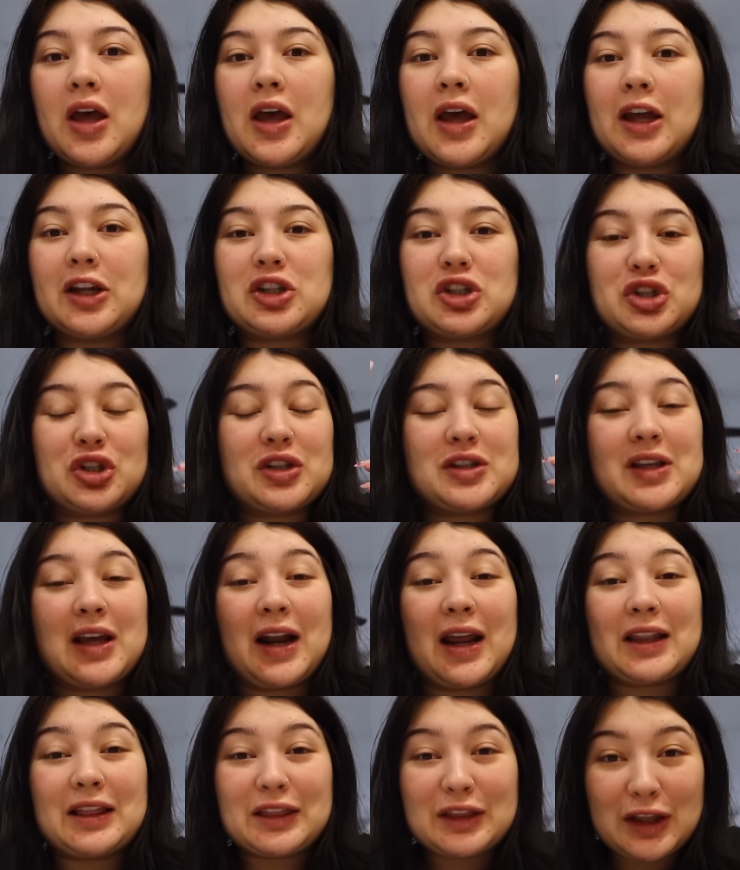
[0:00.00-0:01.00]
It's just that
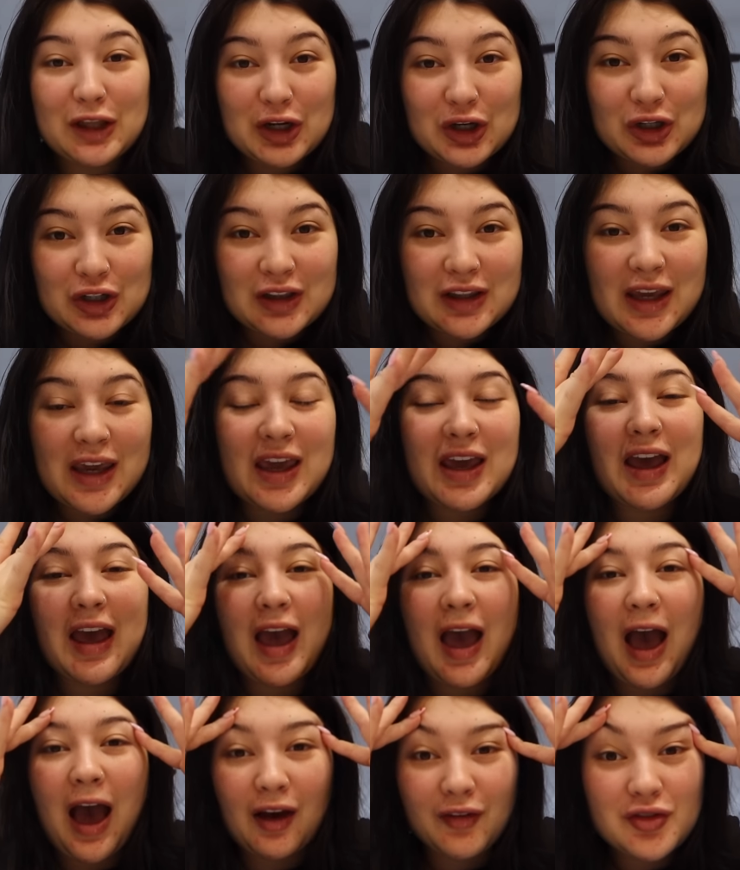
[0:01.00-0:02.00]
I literally
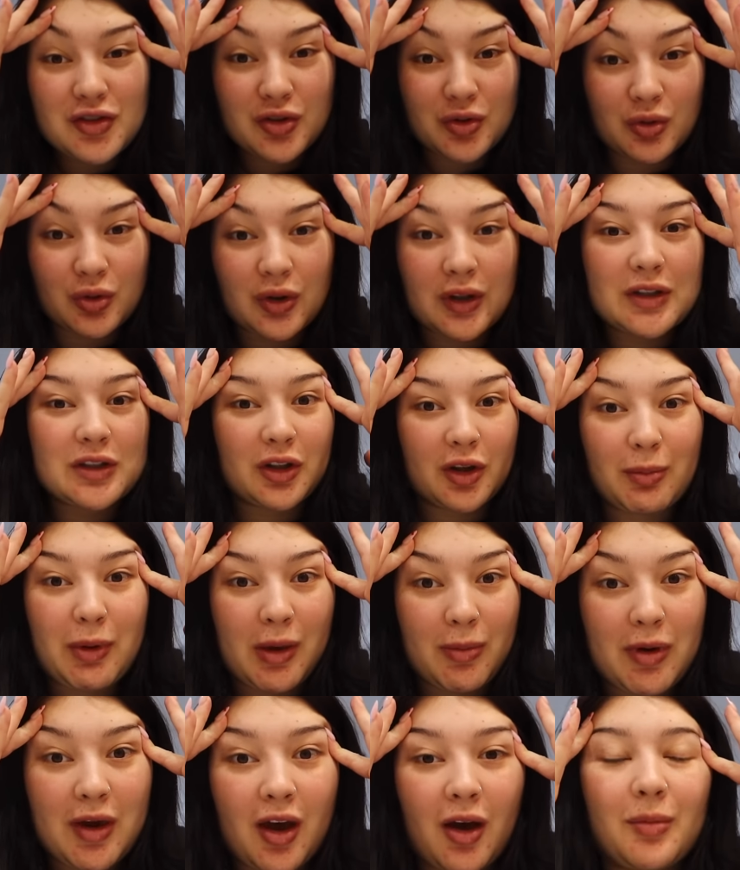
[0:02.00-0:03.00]
have school until the
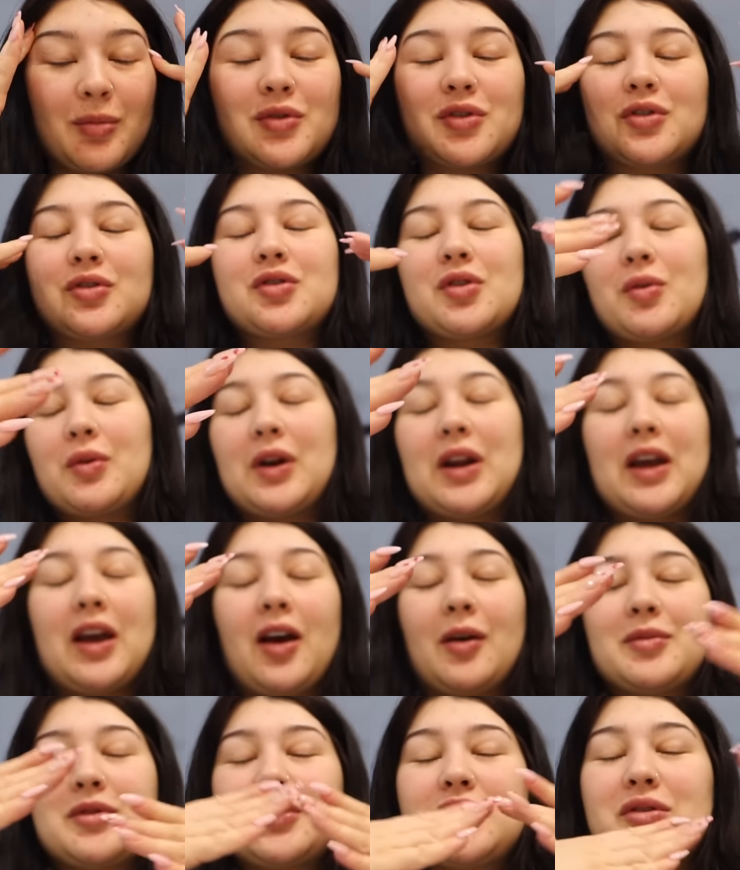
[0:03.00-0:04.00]
baby comes, so when it
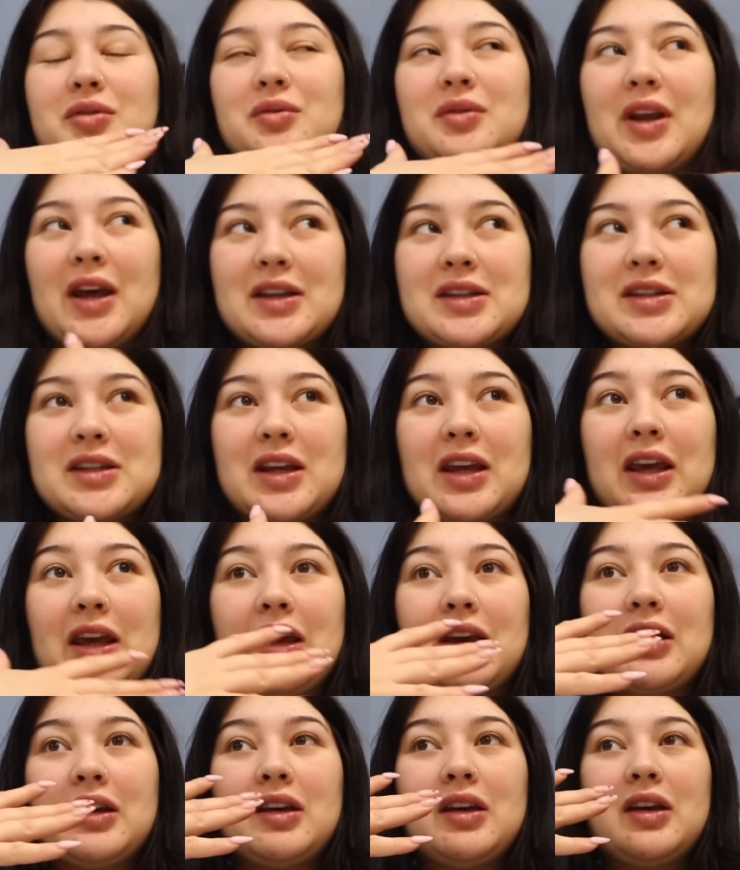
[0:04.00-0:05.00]
comes to
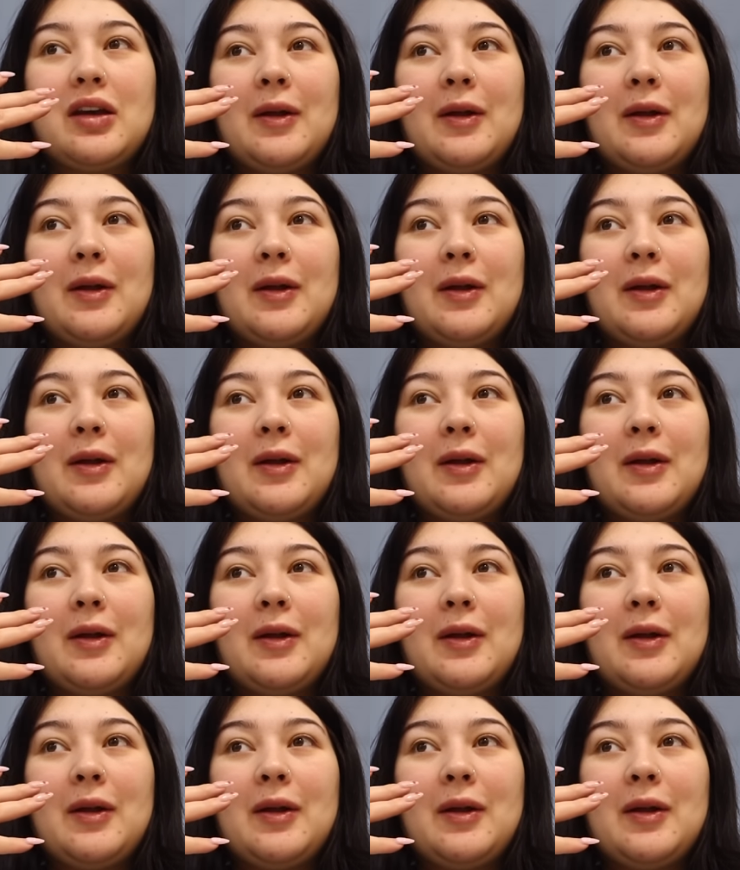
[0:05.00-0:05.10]
nesting,